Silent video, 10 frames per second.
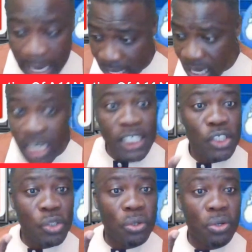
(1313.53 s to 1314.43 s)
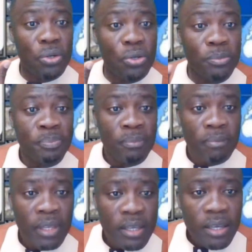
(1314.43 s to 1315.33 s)
according to
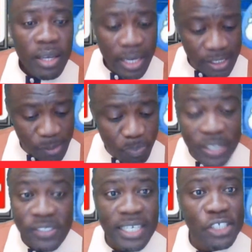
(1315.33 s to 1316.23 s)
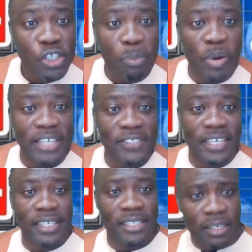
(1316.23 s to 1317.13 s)
his presidential press
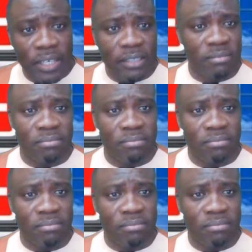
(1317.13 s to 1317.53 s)
secretary.